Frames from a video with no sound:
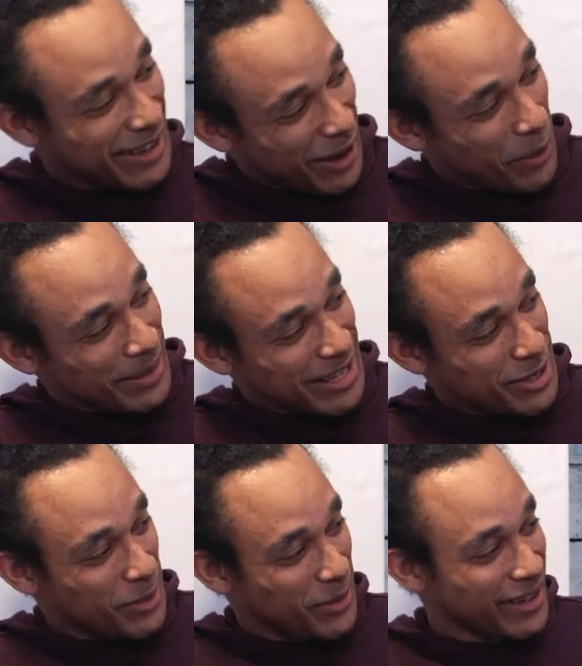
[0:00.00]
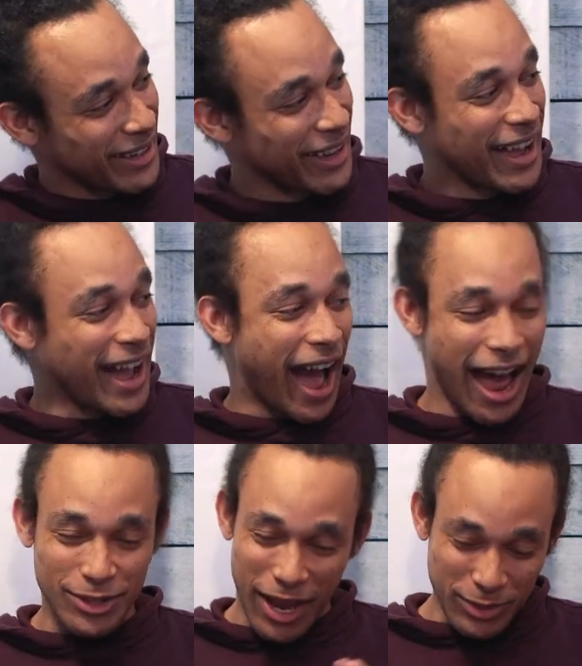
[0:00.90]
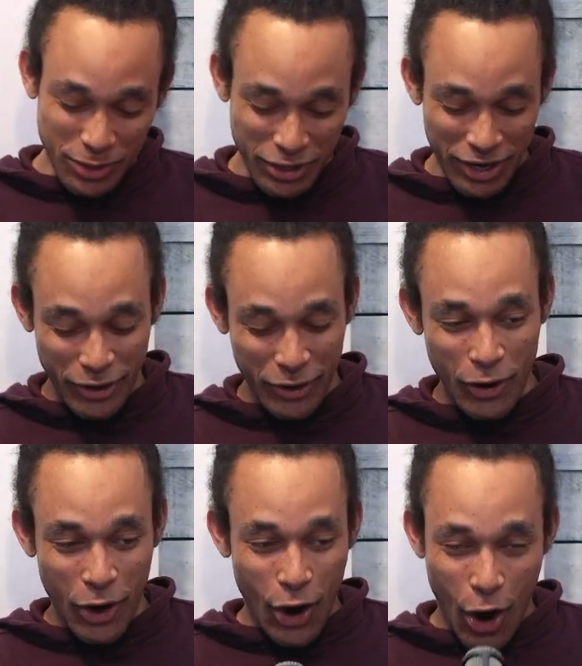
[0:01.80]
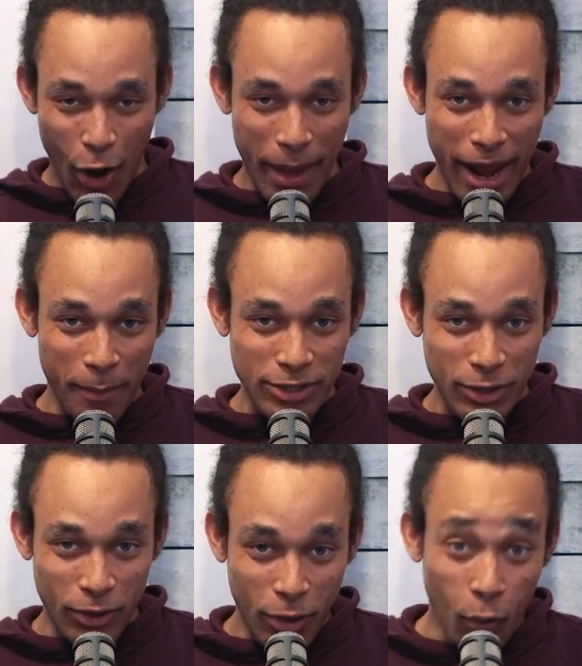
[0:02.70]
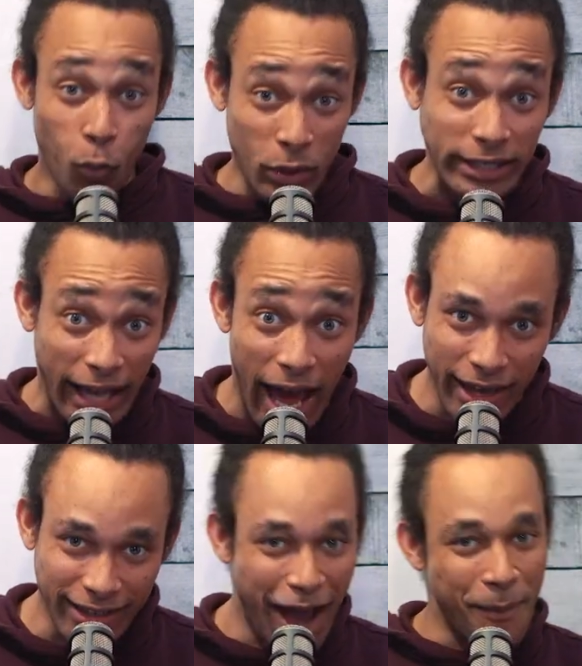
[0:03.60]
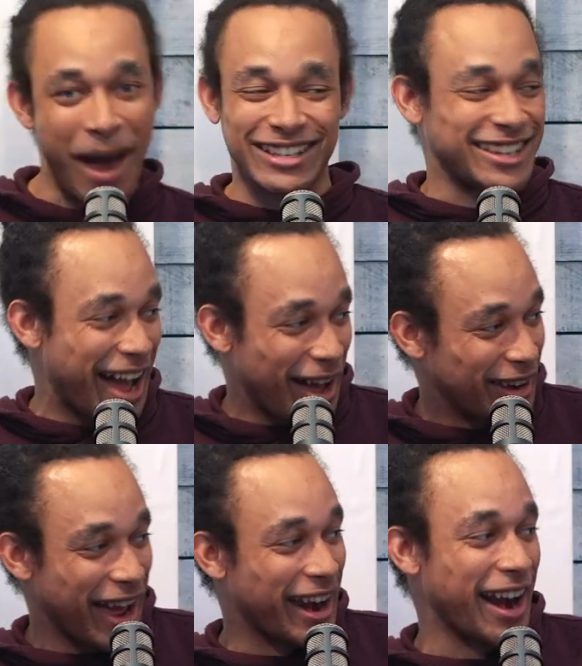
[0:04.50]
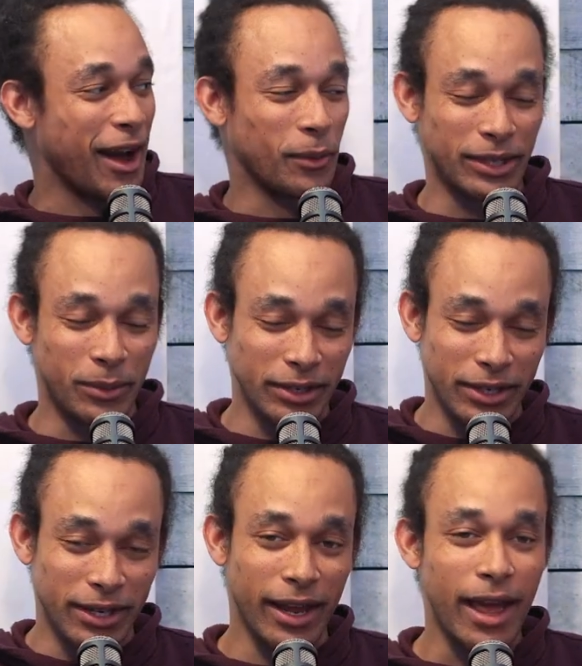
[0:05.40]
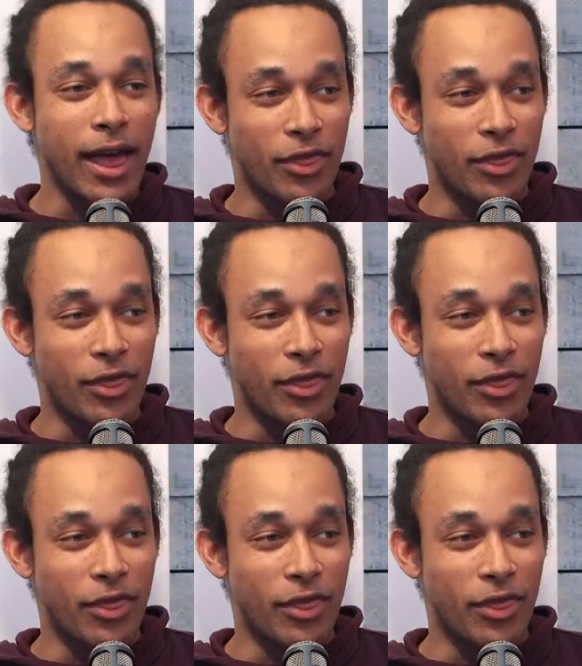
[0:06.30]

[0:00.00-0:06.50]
I go watch Oh, it do. What you got? I, I just want y'all to know. What you got? On that episode, we lied. Nah, imagine nah, nah, nah. nah. We did, we did, nah.